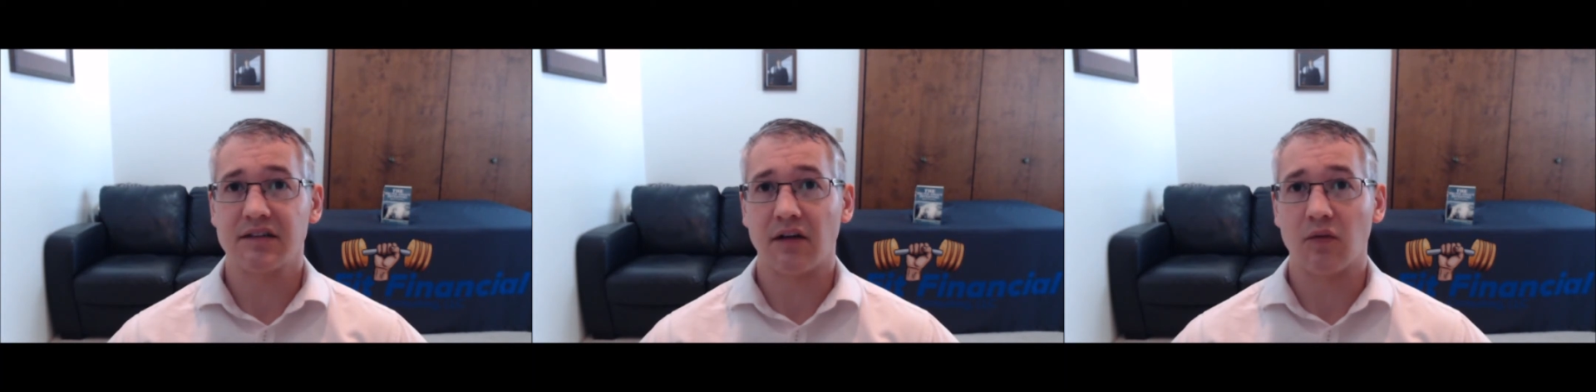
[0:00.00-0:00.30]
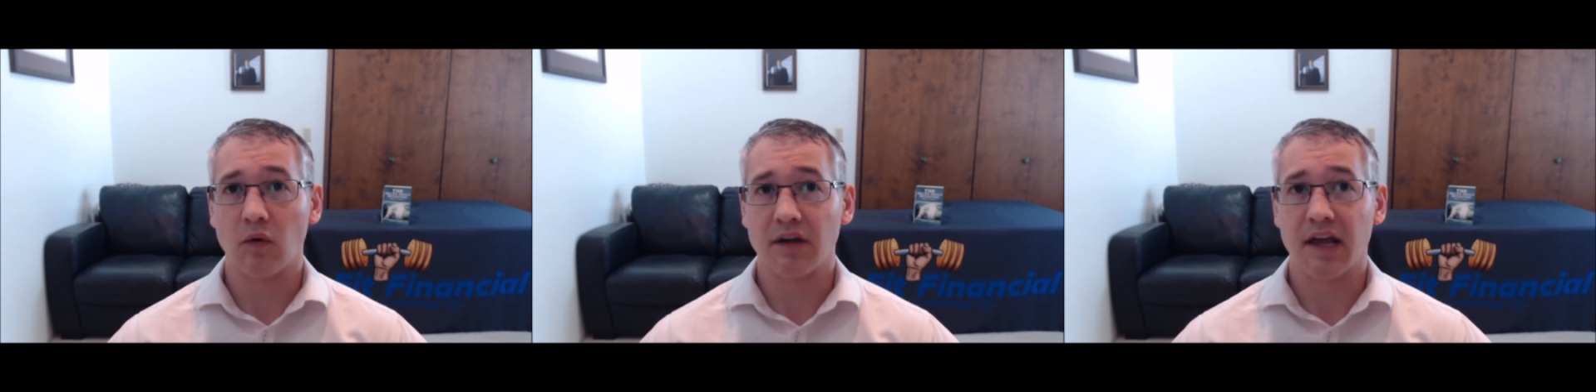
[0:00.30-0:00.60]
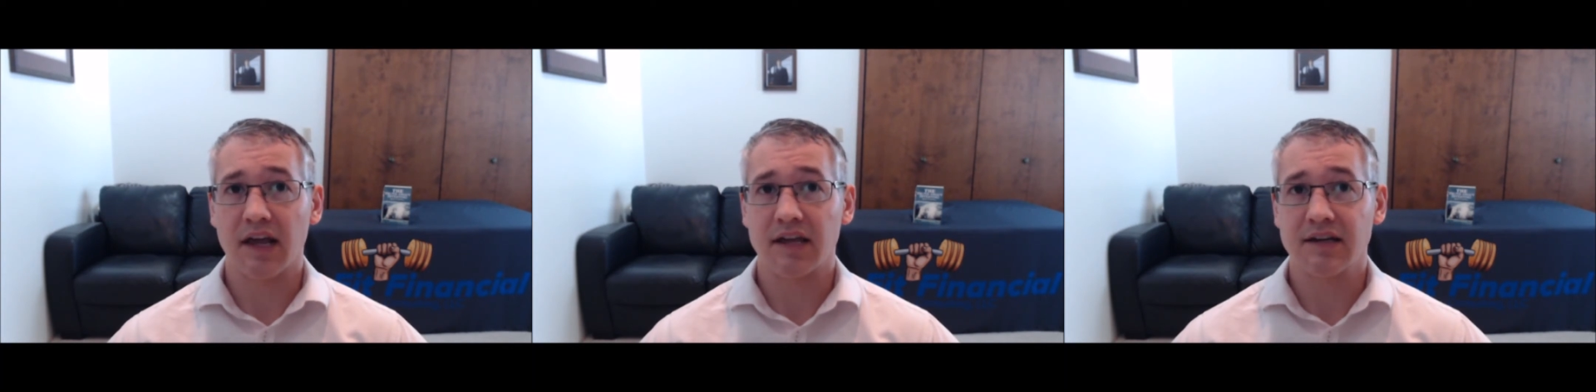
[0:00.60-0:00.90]
On the one
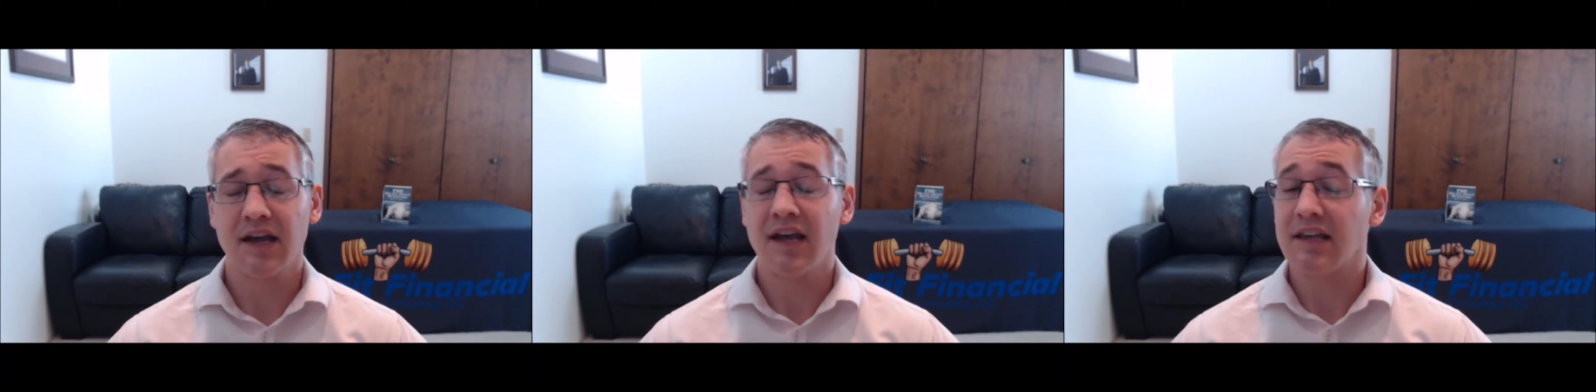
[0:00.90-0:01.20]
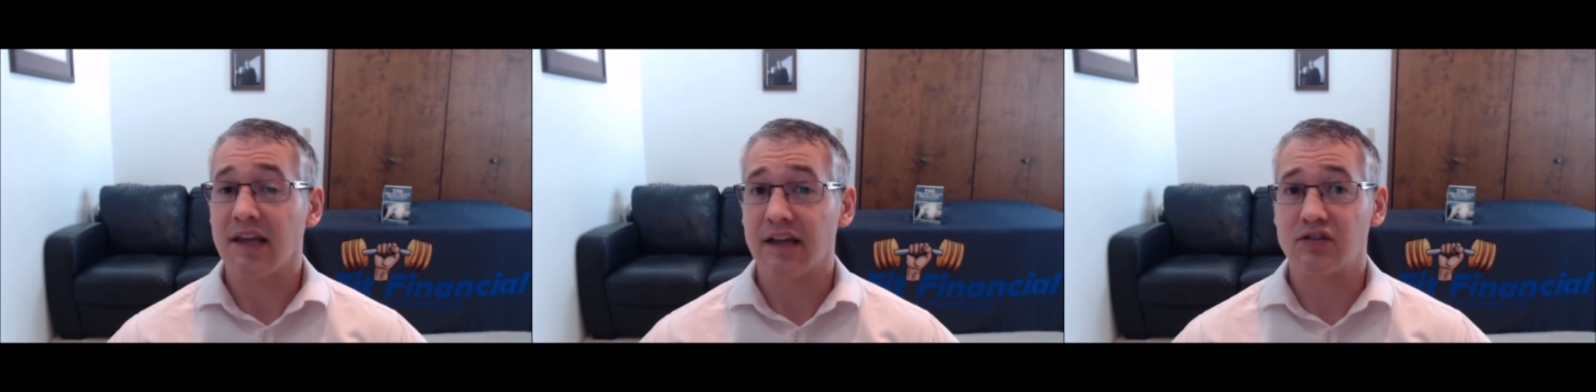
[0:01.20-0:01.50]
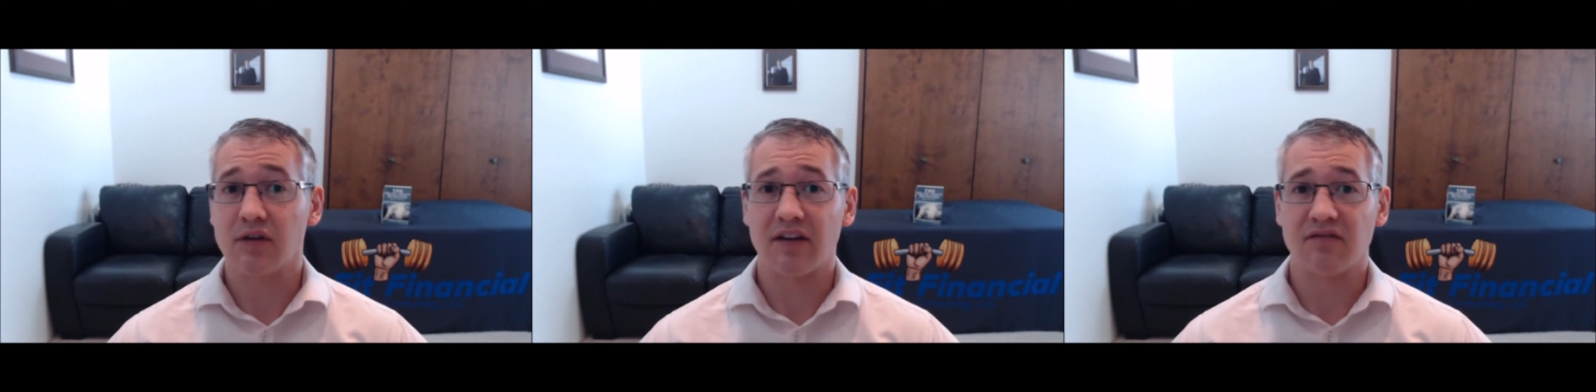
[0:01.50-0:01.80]
hand, yes, you
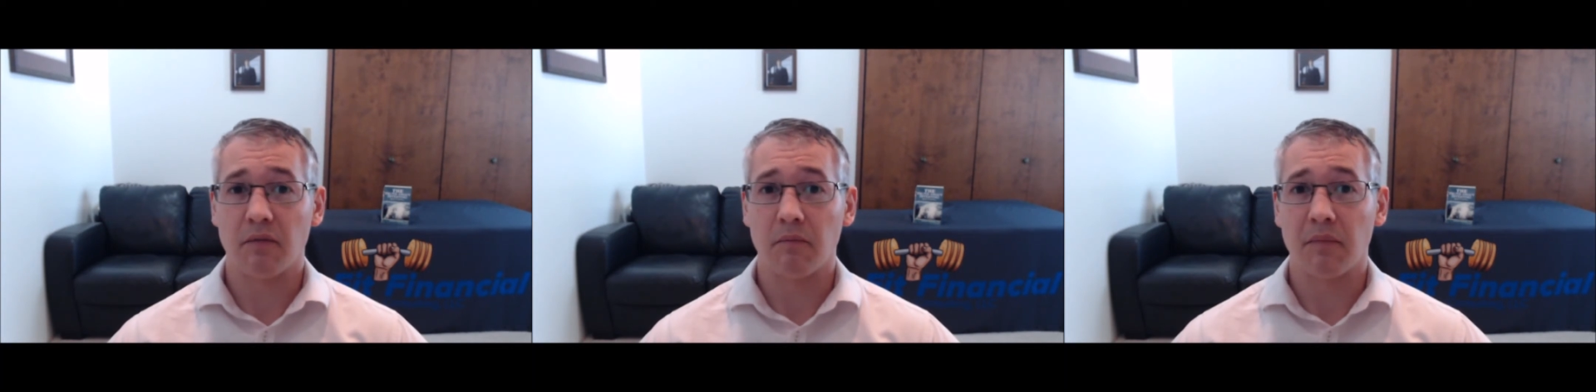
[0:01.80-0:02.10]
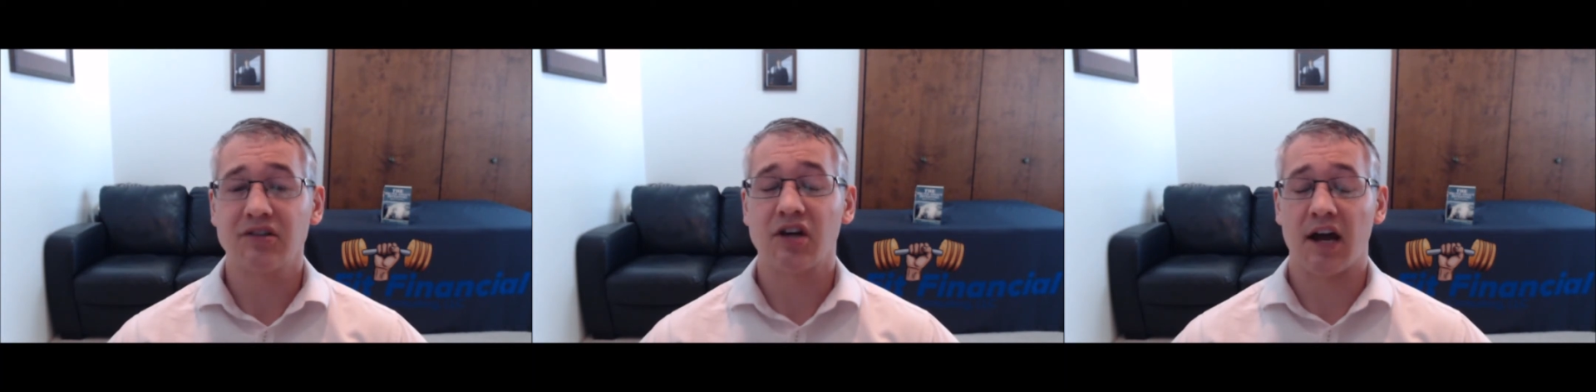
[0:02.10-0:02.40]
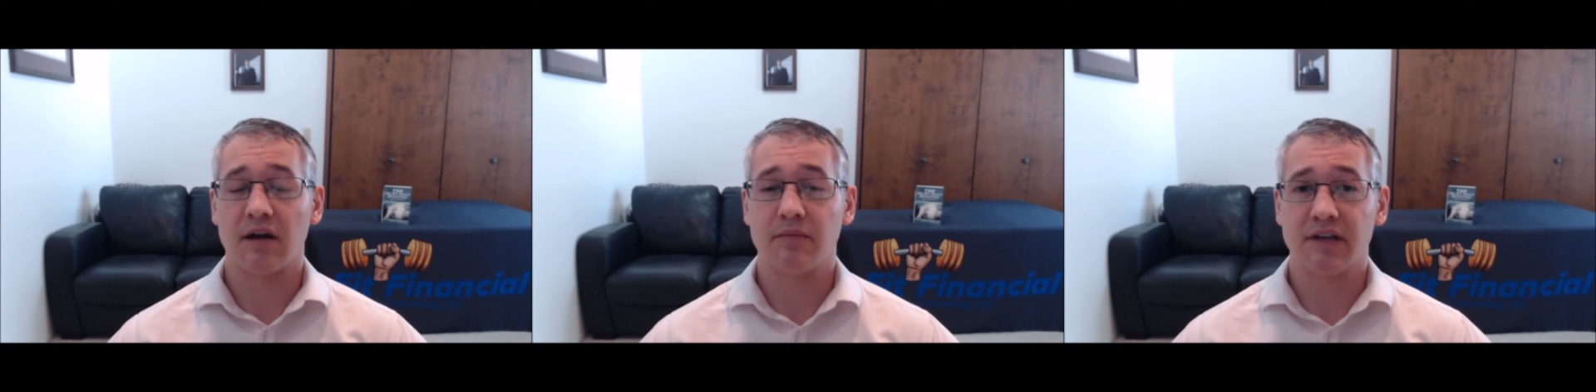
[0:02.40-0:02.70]
have much
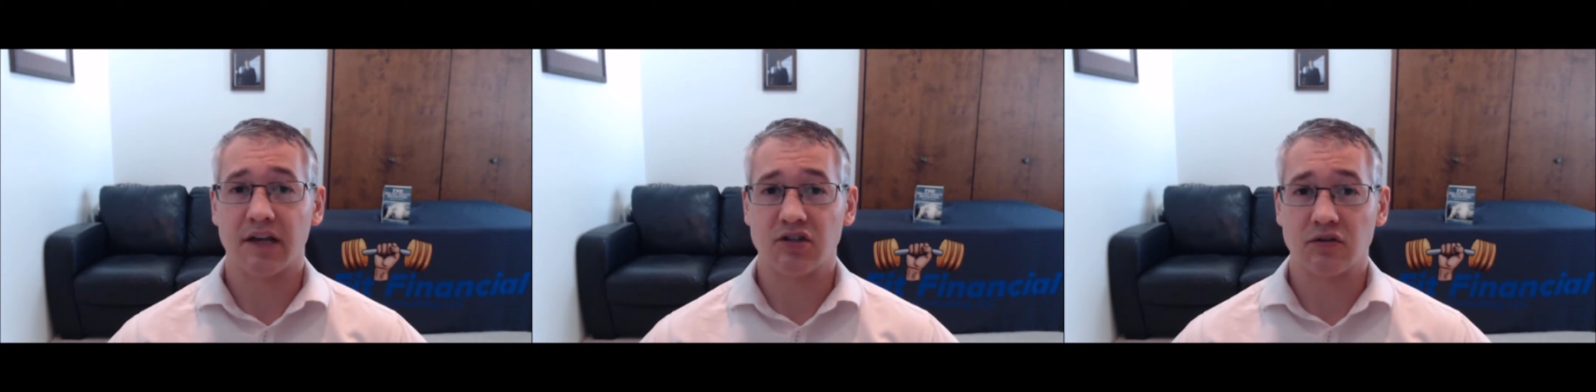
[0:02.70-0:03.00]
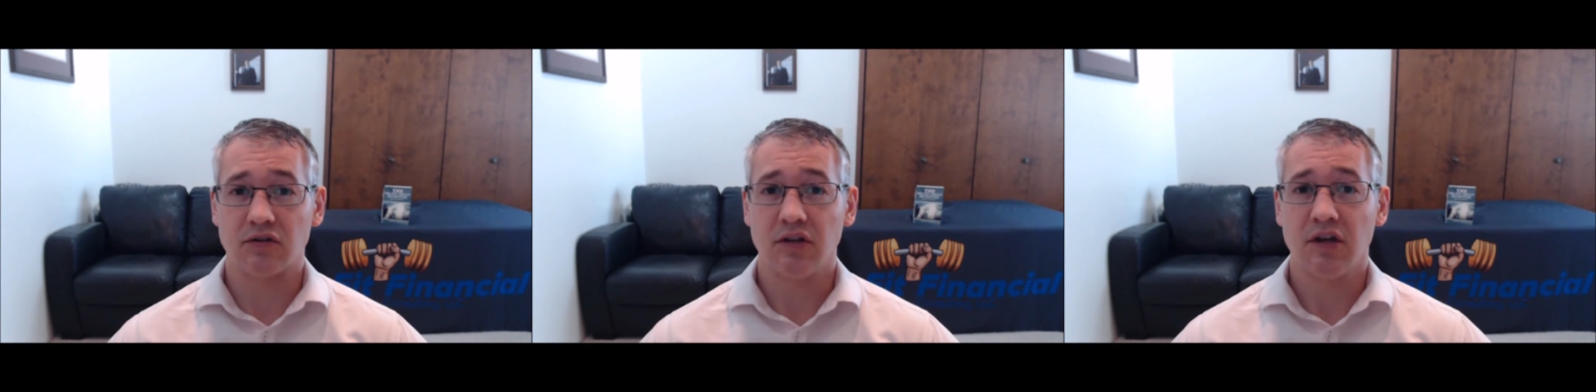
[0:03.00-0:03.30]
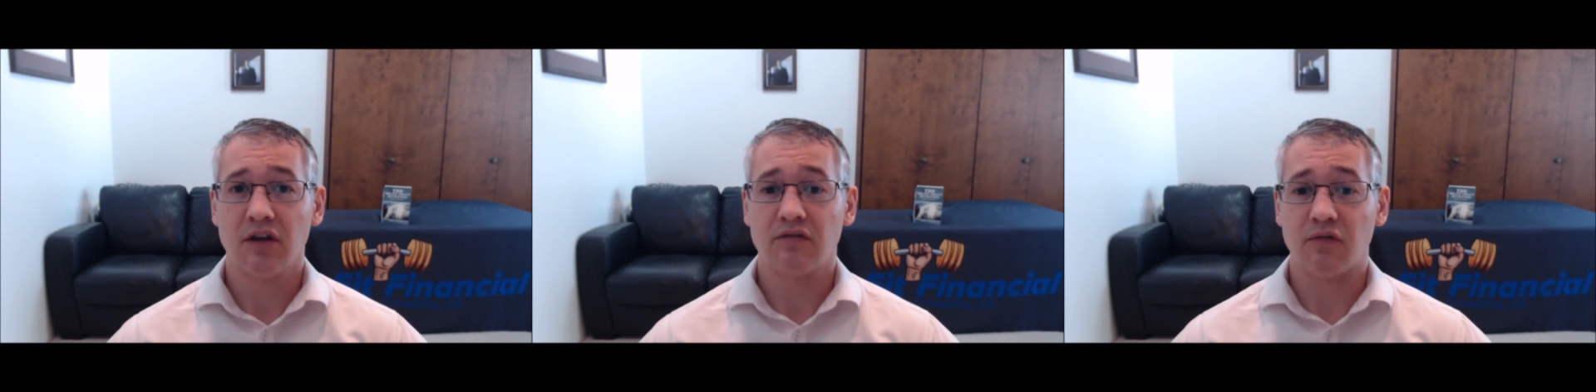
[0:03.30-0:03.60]
higher potential
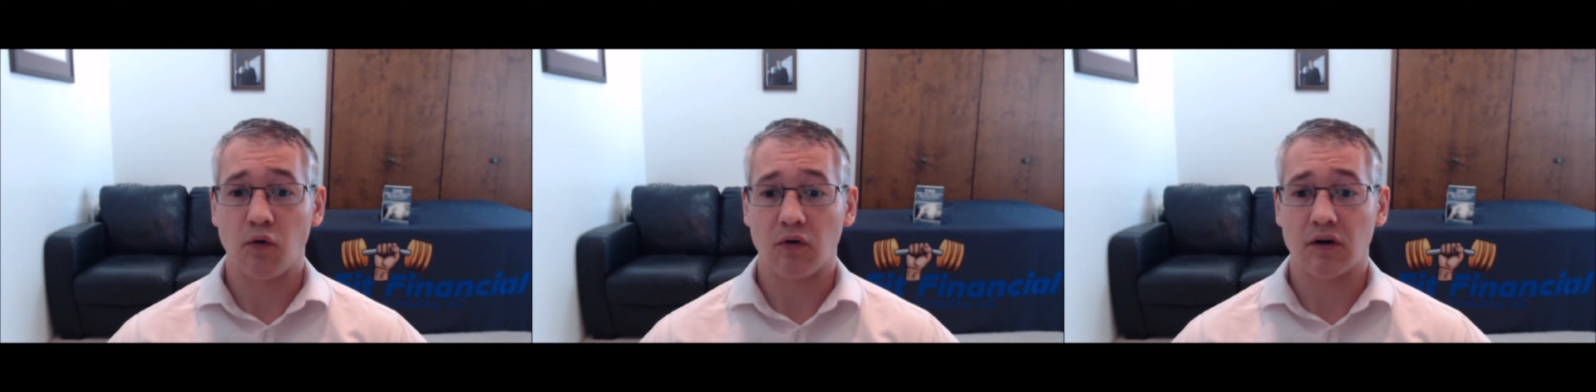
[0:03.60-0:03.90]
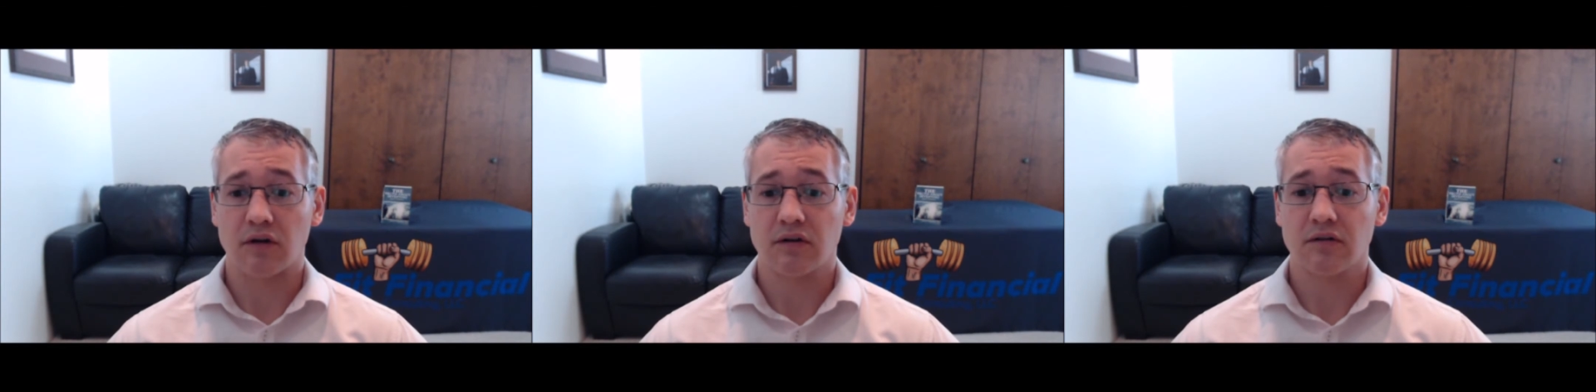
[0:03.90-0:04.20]
for